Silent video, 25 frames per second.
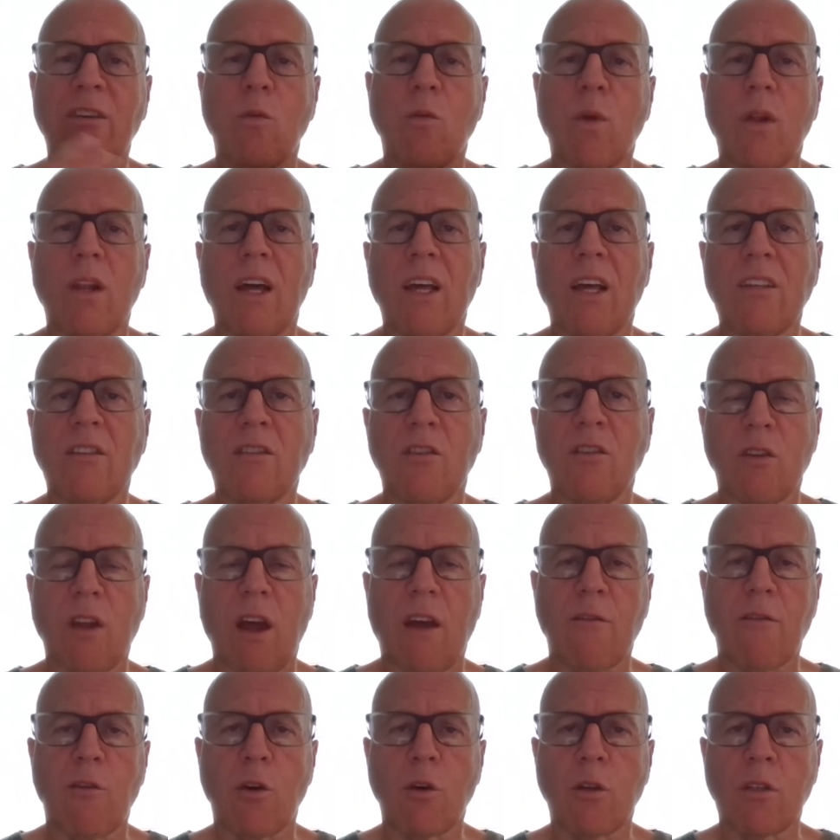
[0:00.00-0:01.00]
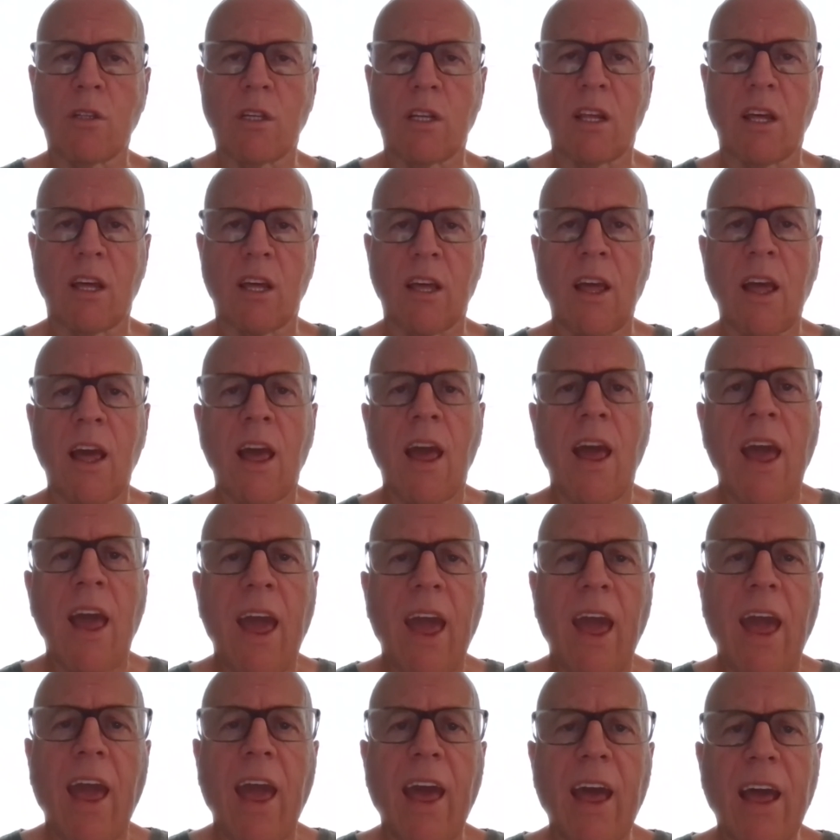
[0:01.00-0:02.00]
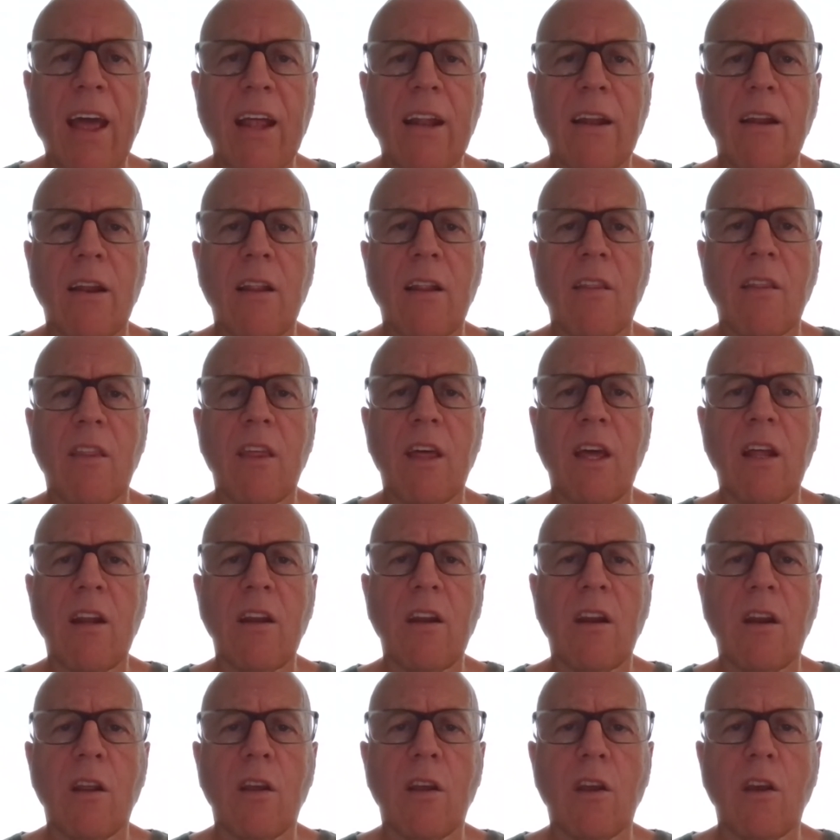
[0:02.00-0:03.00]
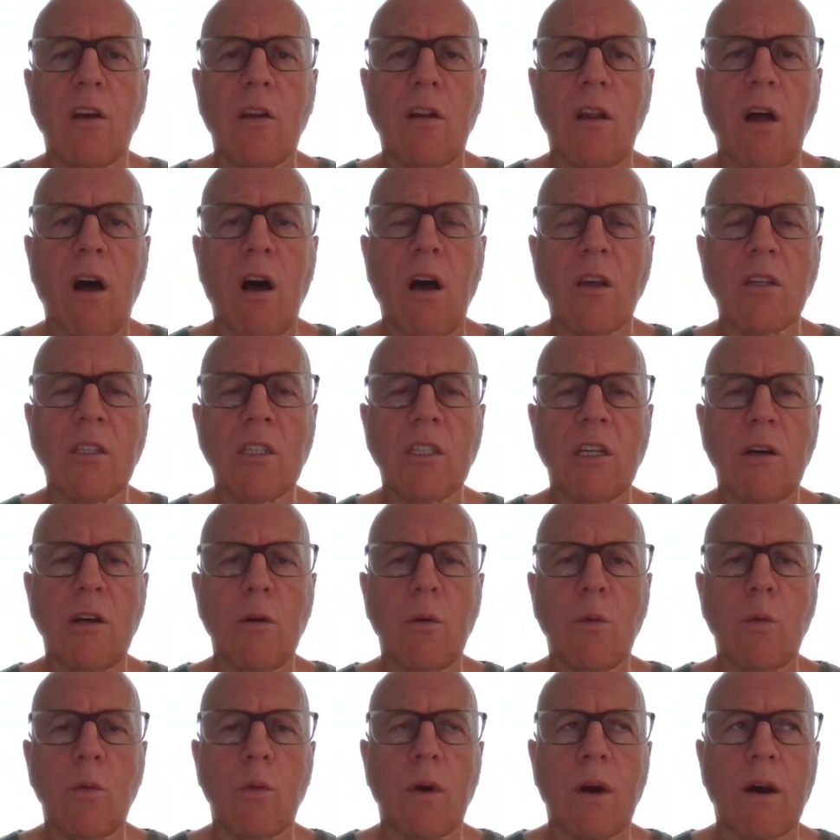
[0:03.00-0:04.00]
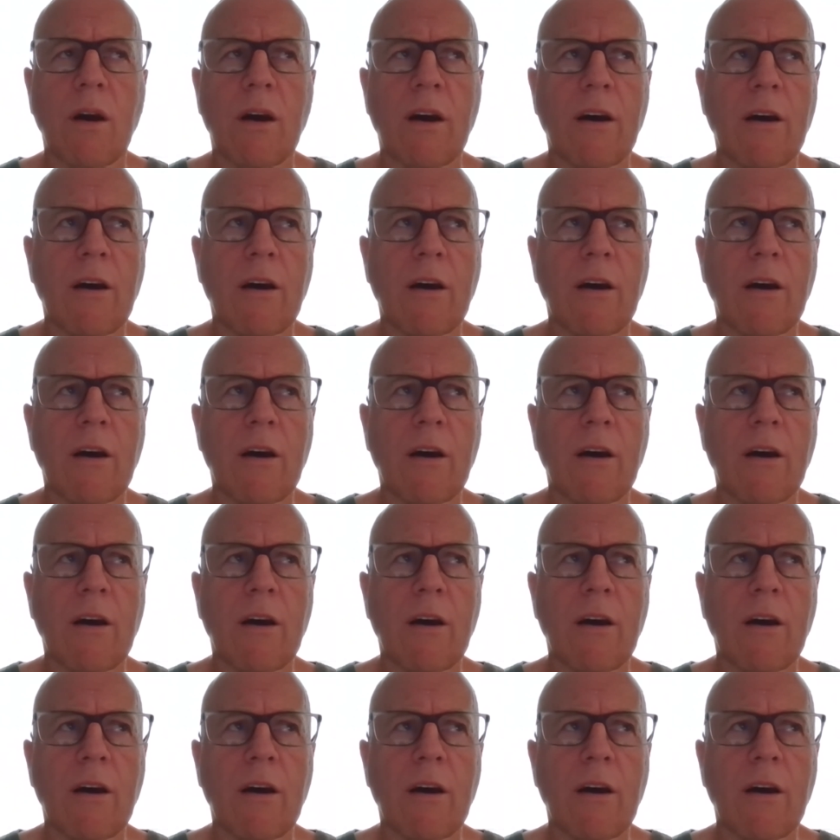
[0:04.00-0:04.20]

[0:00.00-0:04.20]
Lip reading: it relates to diversity. And then you'll also